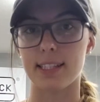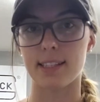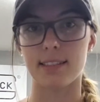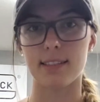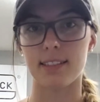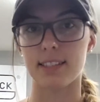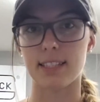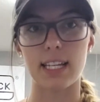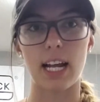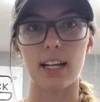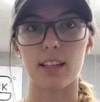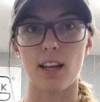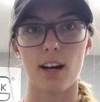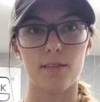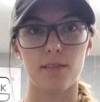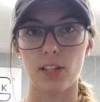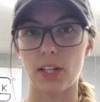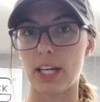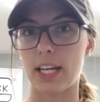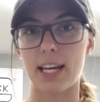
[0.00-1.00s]
It's not
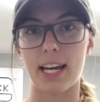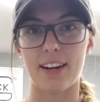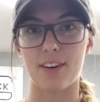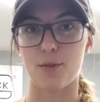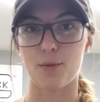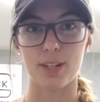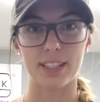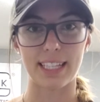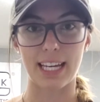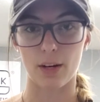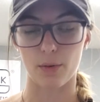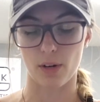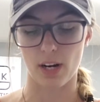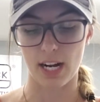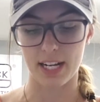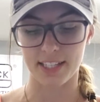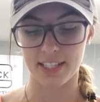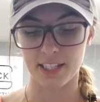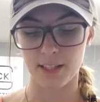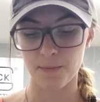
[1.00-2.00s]
lovely. I don't want that
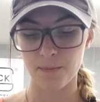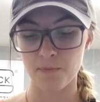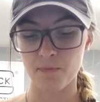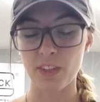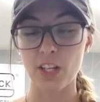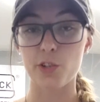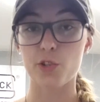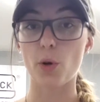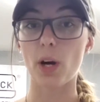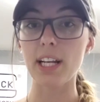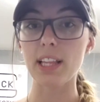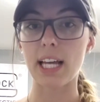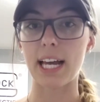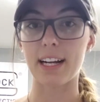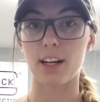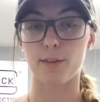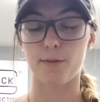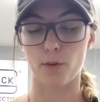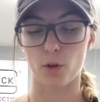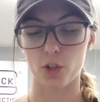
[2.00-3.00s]
rust. So I
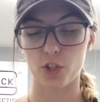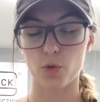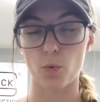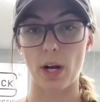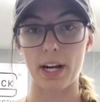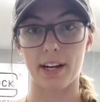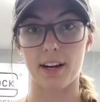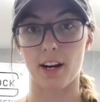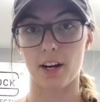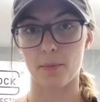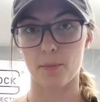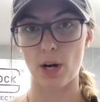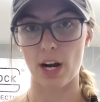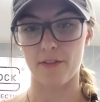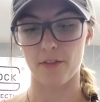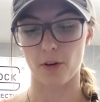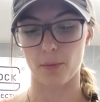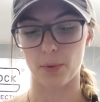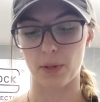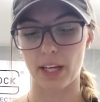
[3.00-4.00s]
like a full sweat guard,
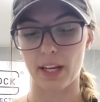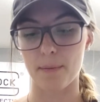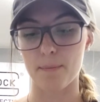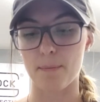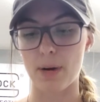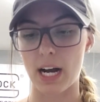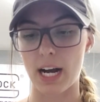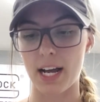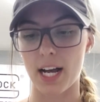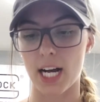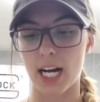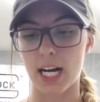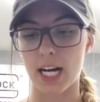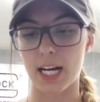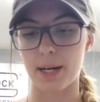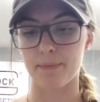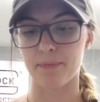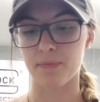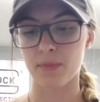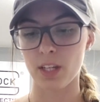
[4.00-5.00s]
preferably.
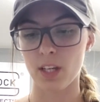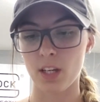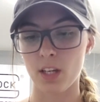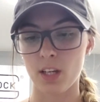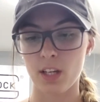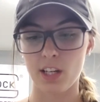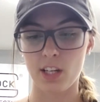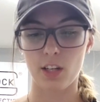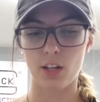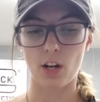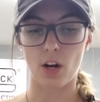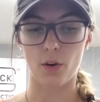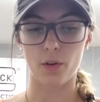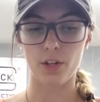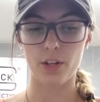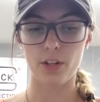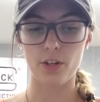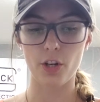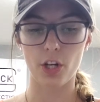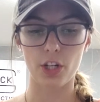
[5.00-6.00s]
But,
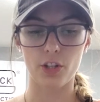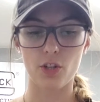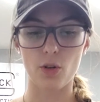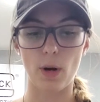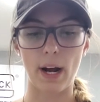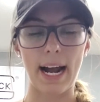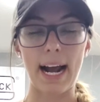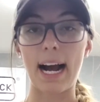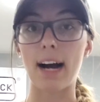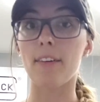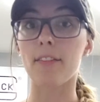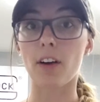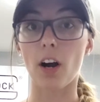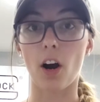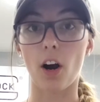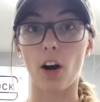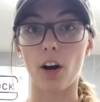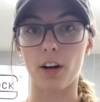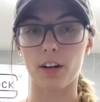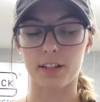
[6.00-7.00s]
you could do a half
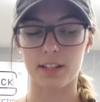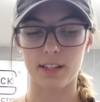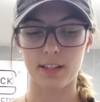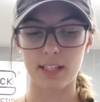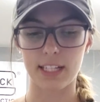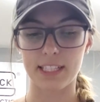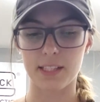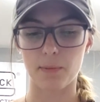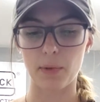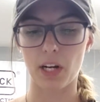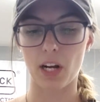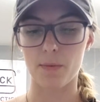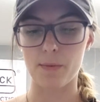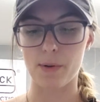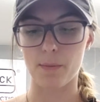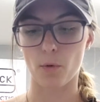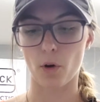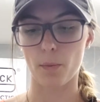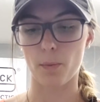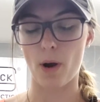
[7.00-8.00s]
guard. That's
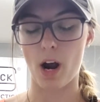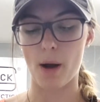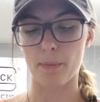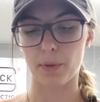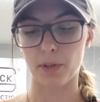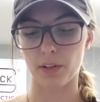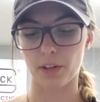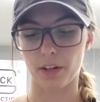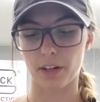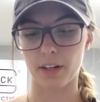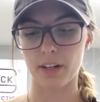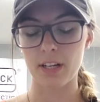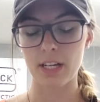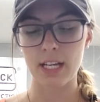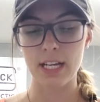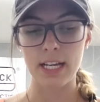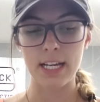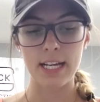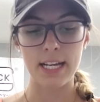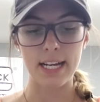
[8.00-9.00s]
becoming more popular.
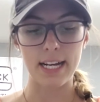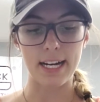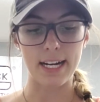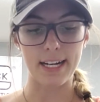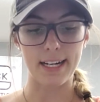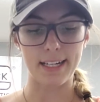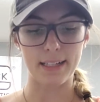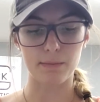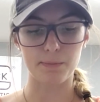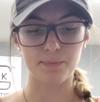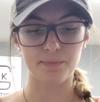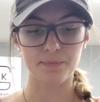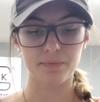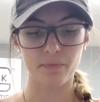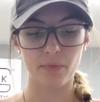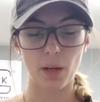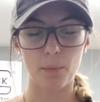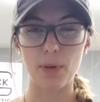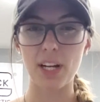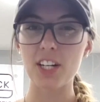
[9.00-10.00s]
But
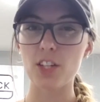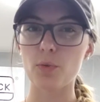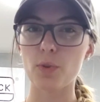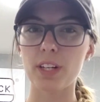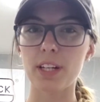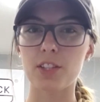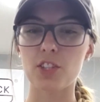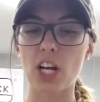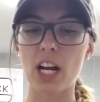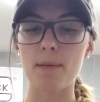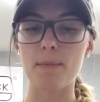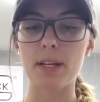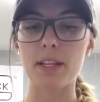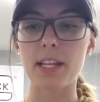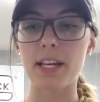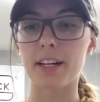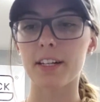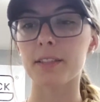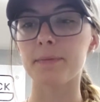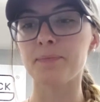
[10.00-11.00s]
I just want to chime in
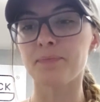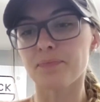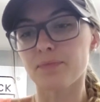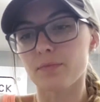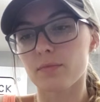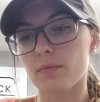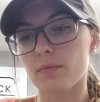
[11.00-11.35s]
there.